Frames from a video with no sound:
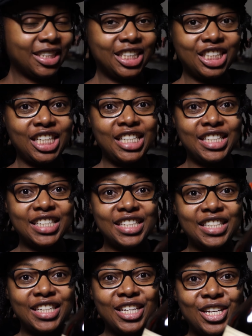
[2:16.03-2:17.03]
Shinks
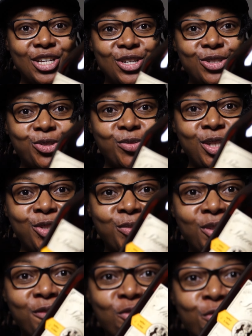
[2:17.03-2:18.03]

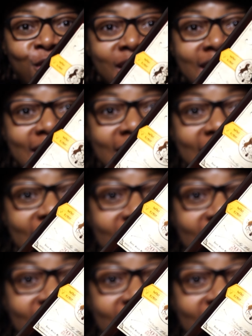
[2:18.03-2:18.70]
2024 release.